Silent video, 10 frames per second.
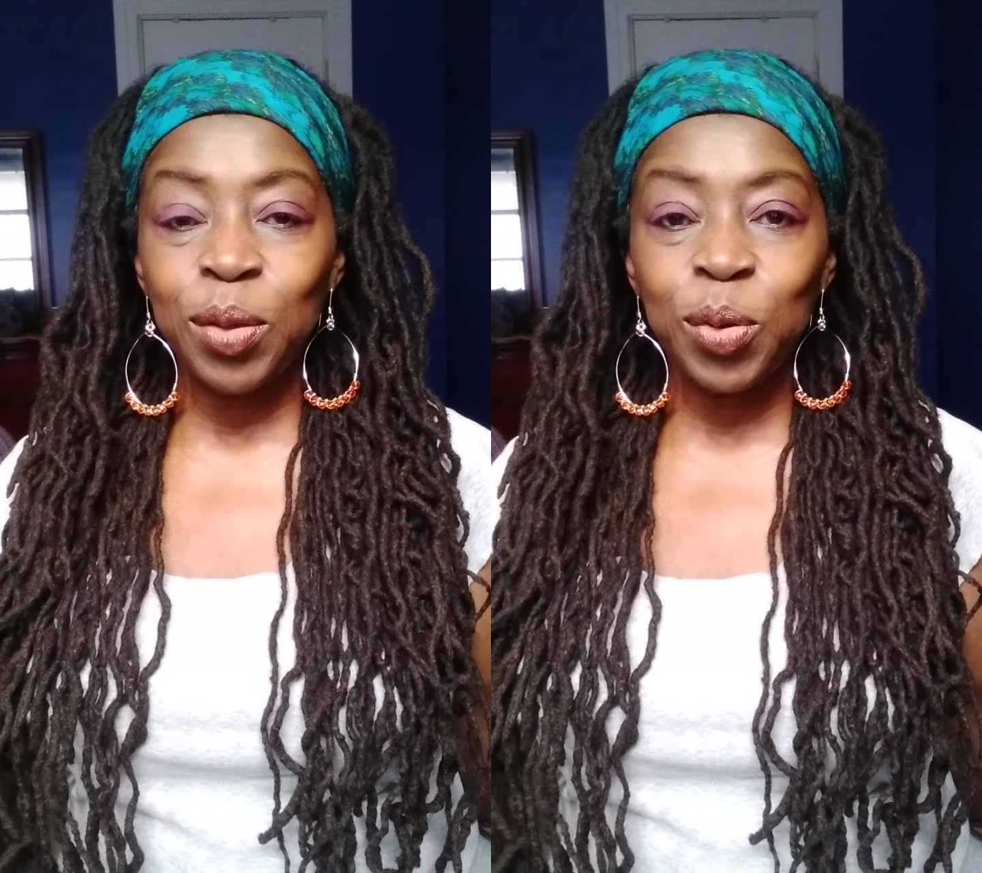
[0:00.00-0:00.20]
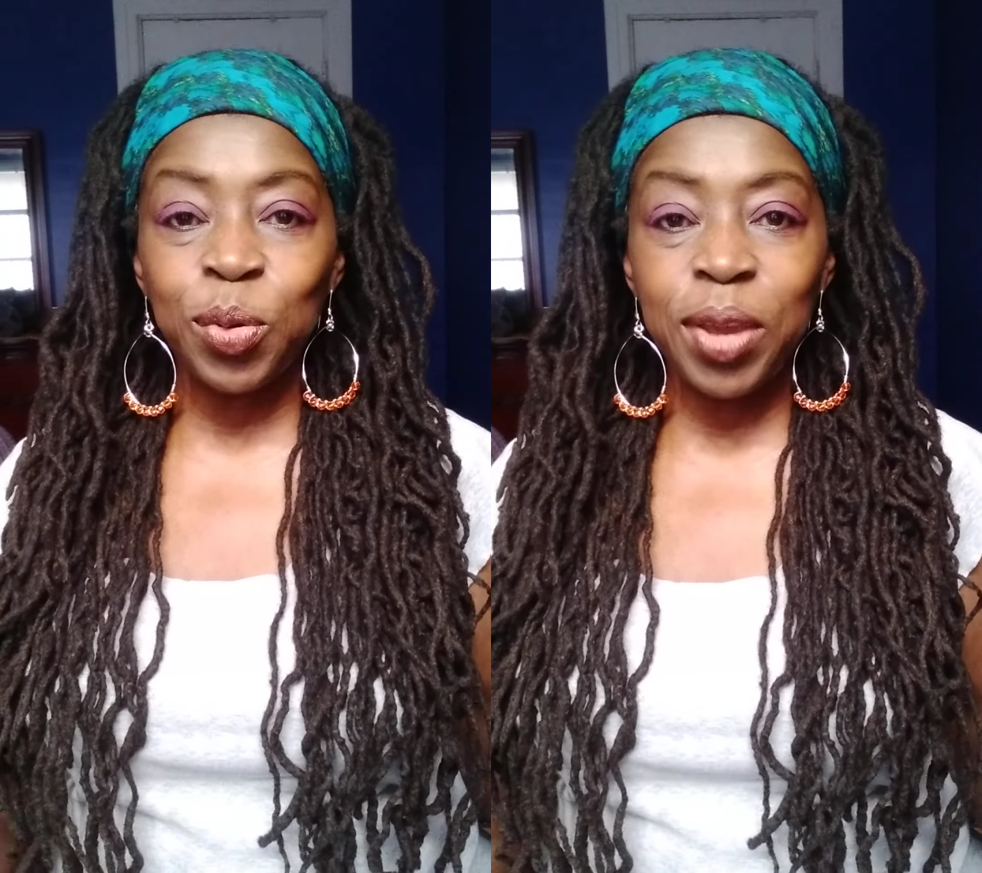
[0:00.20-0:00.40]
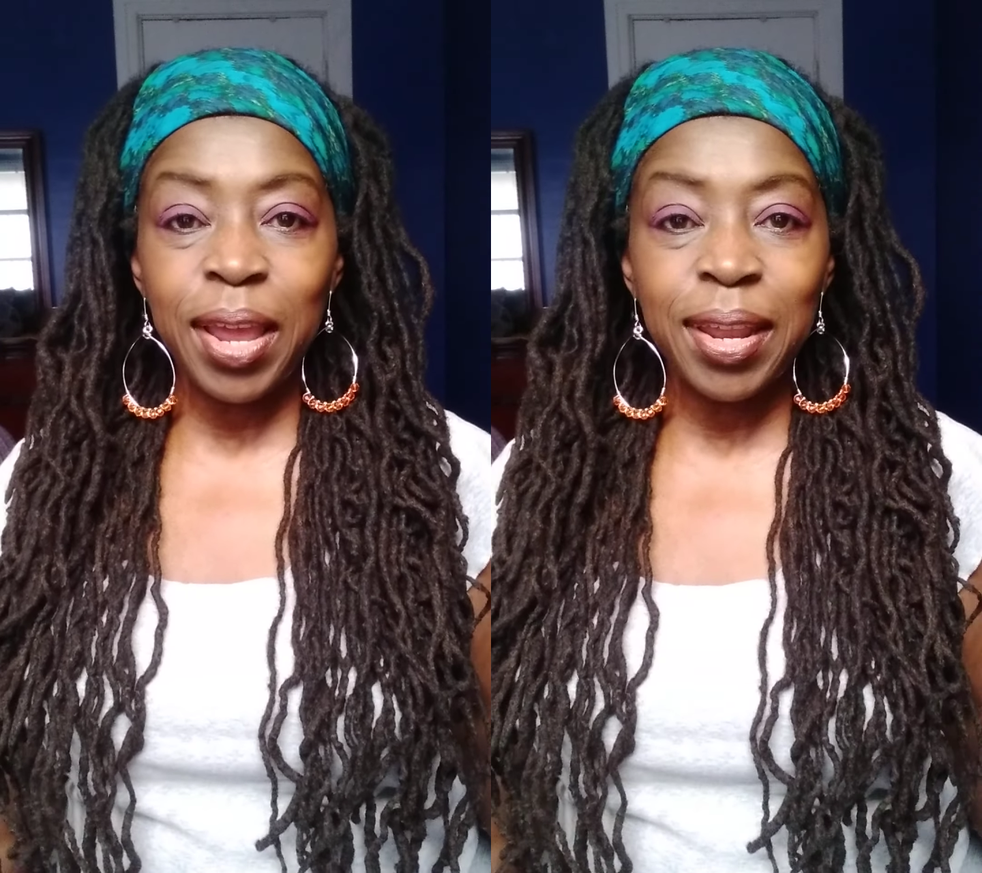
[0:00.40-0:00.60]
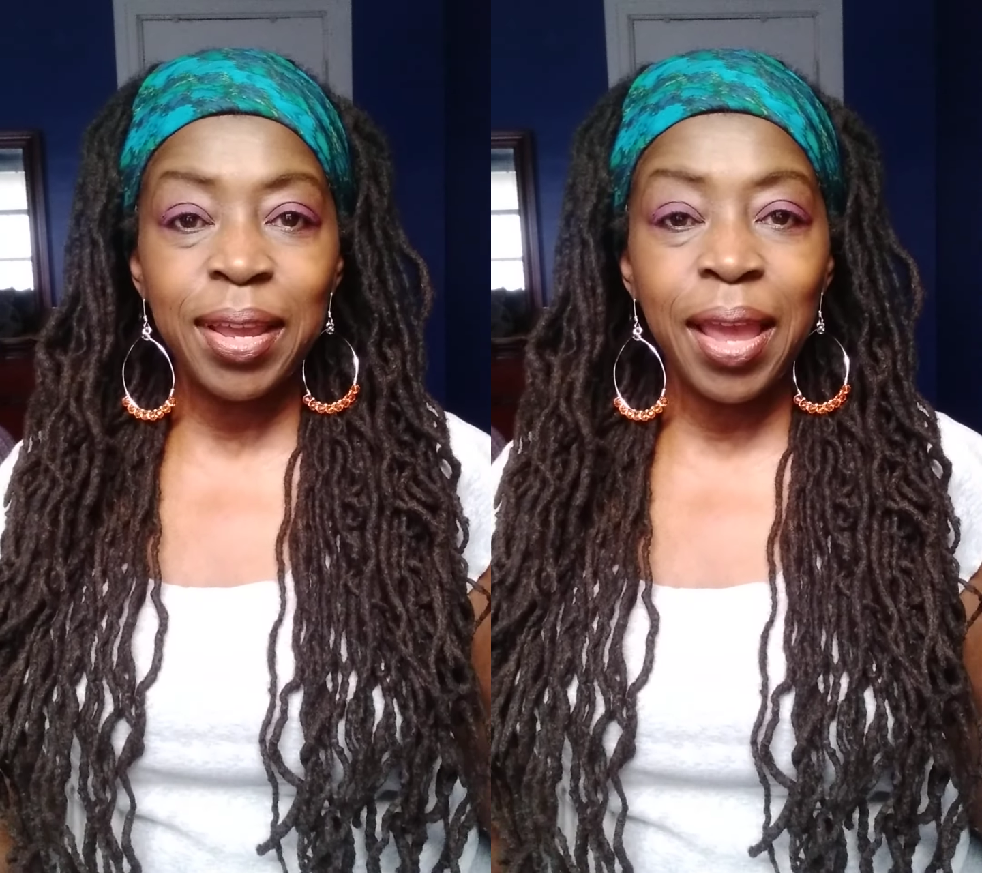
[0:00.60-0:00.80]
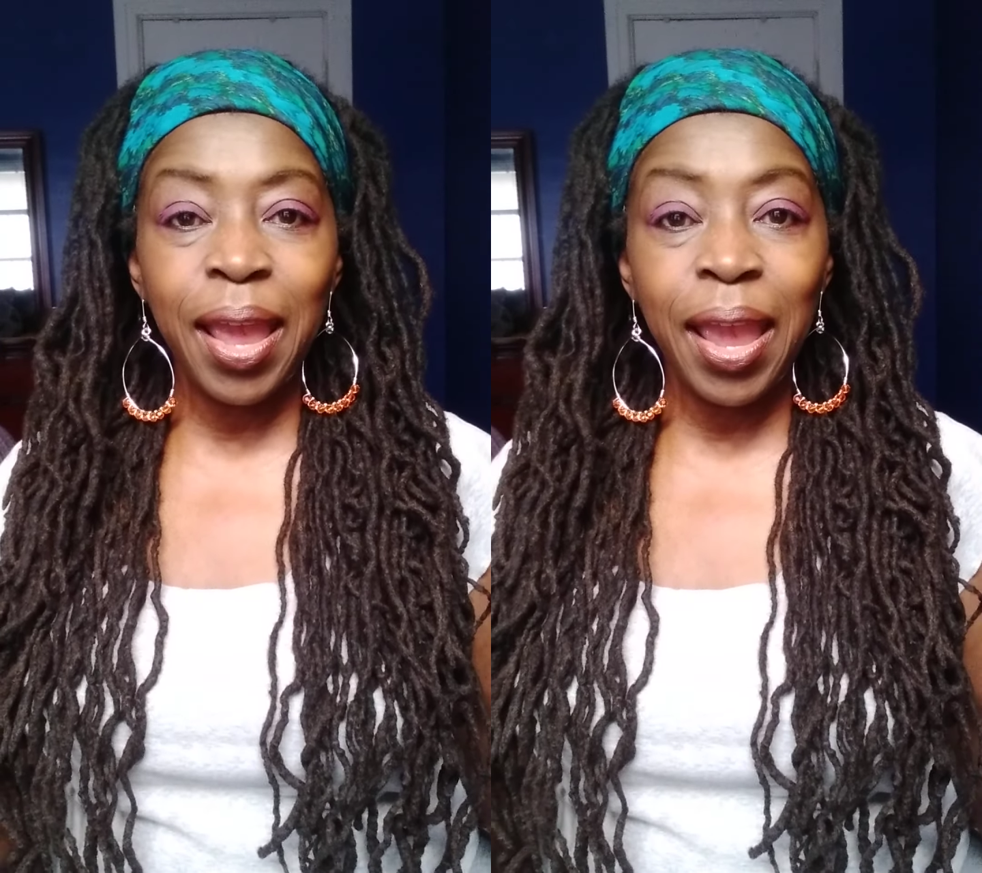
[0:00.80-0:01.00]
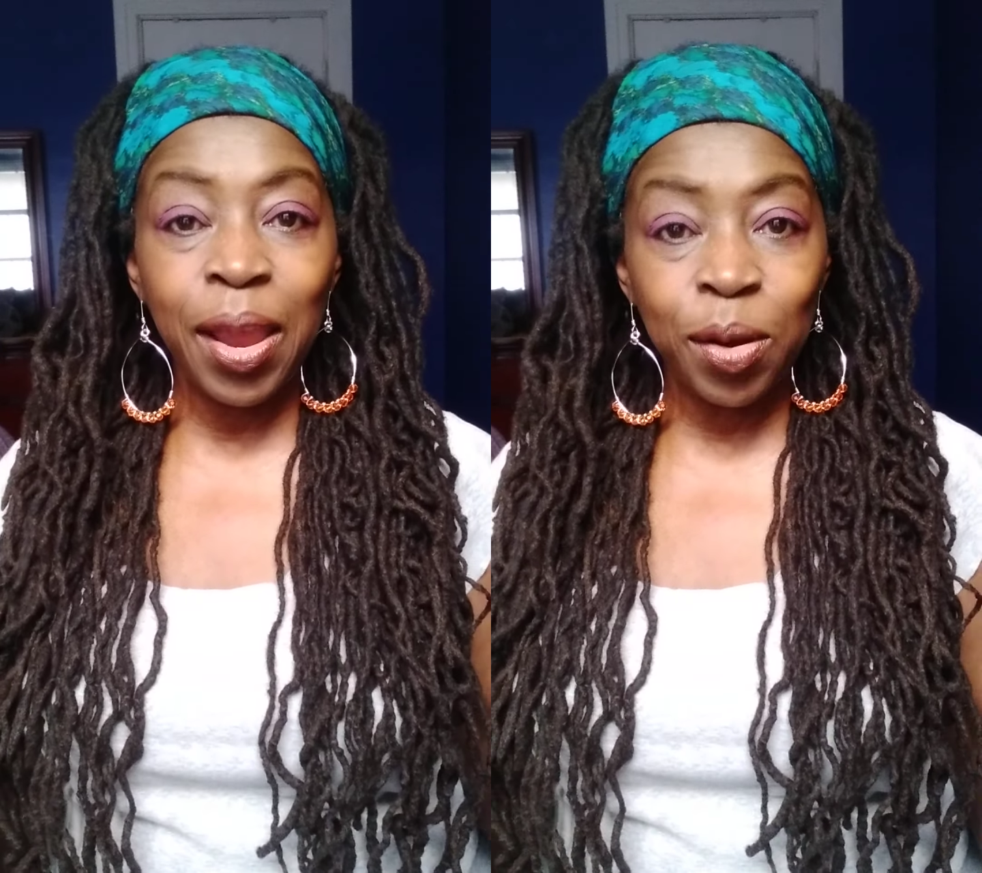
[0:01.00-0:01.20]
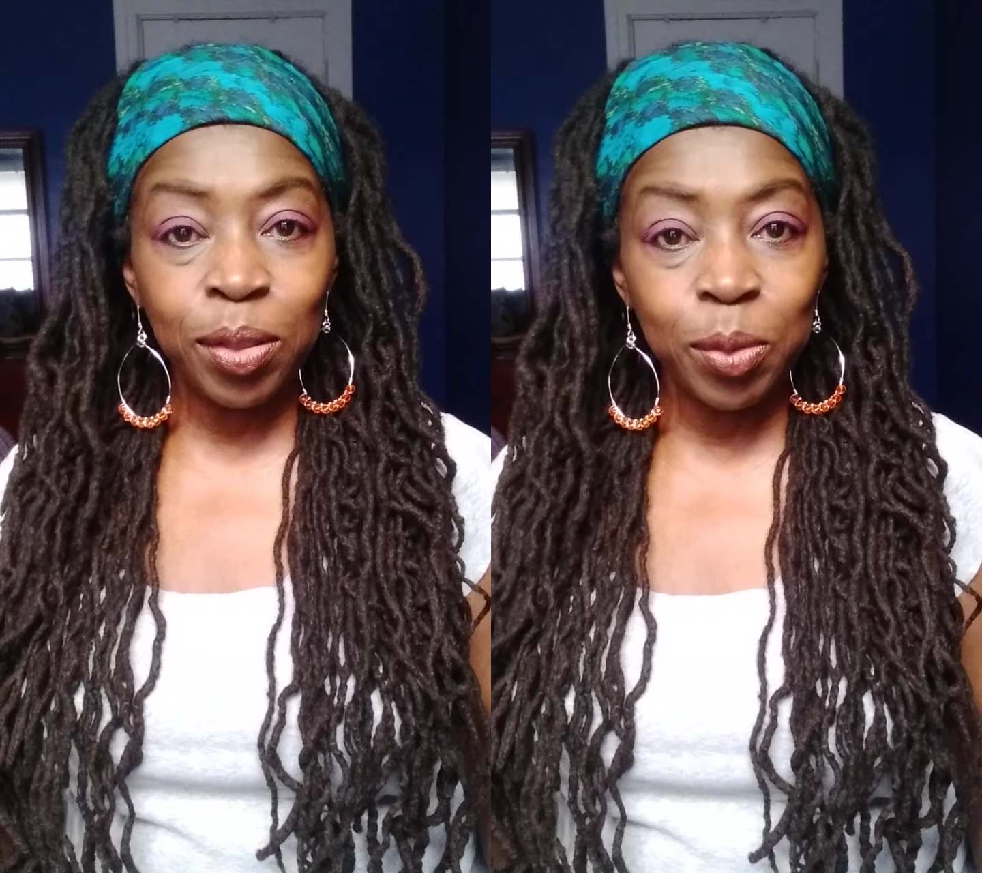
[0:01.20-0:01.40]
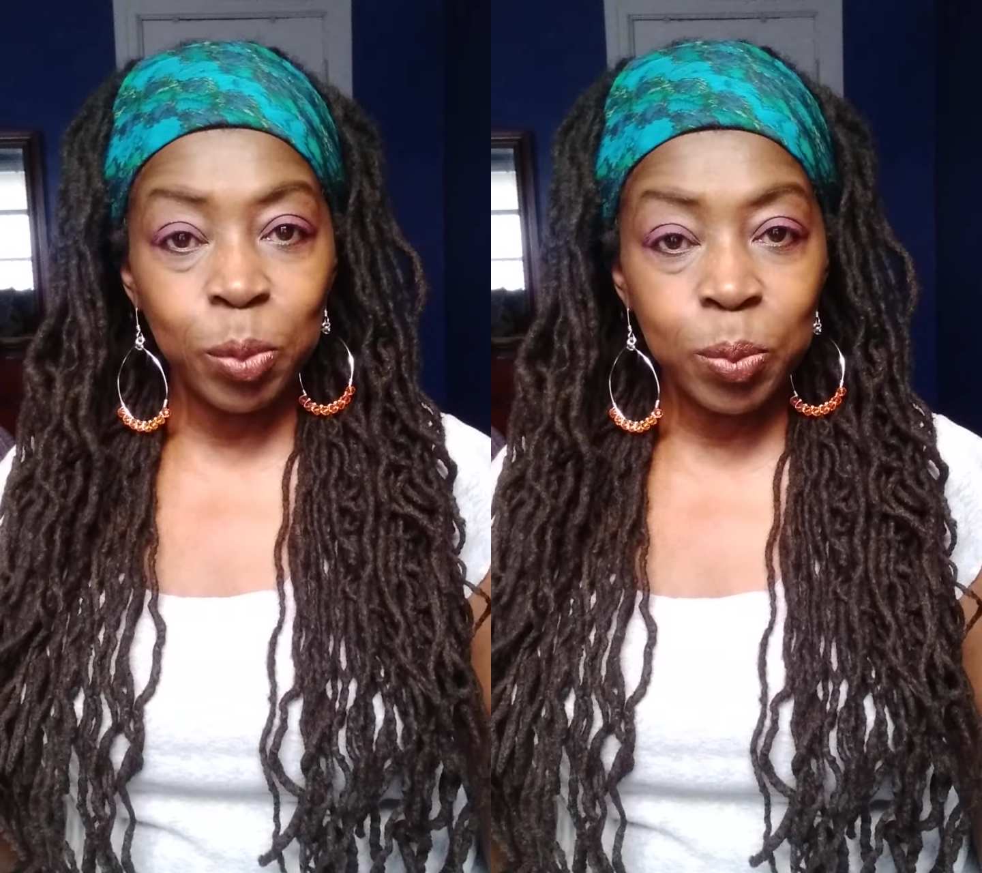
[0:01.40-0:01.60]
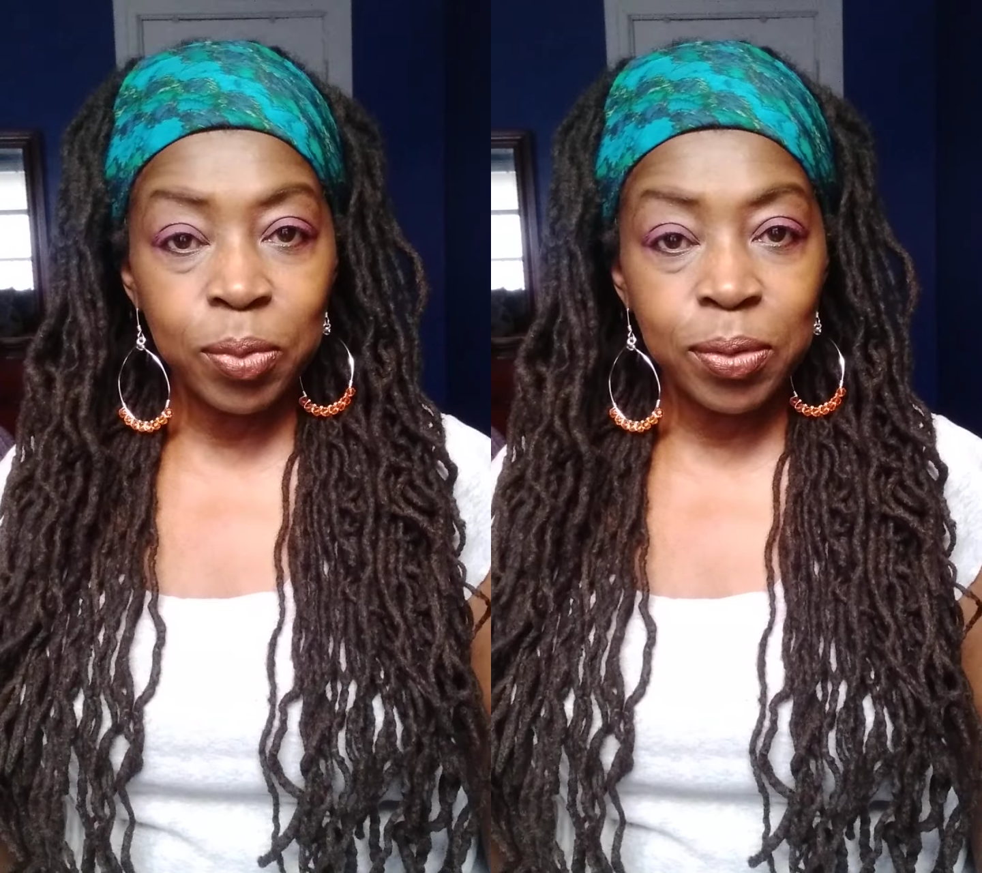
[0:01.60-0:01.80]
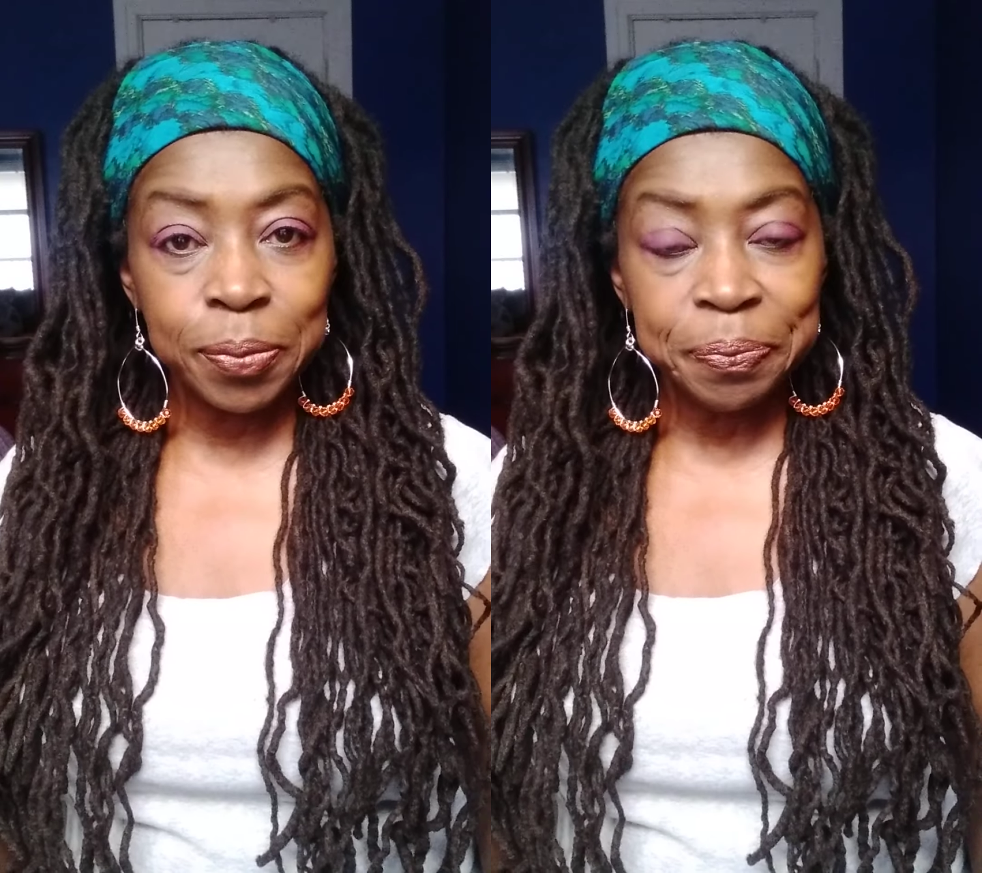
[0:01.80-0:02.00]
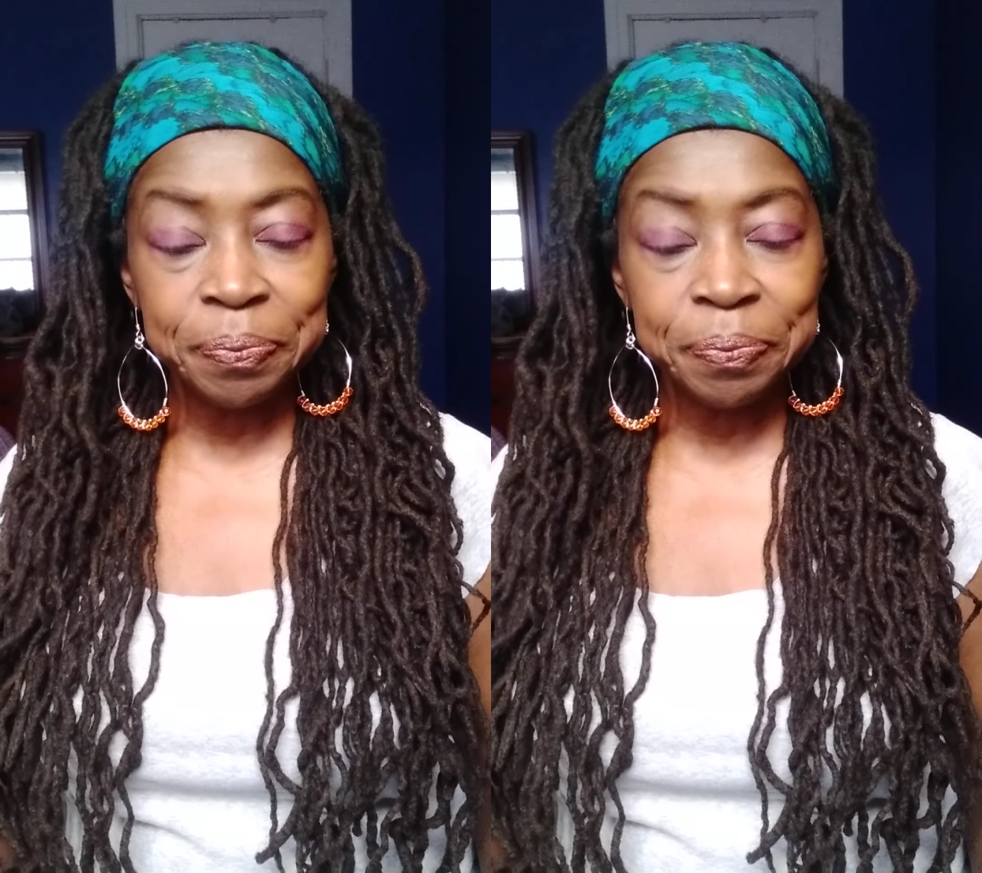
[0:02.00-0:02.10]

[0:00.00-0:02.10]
creating heirlooms.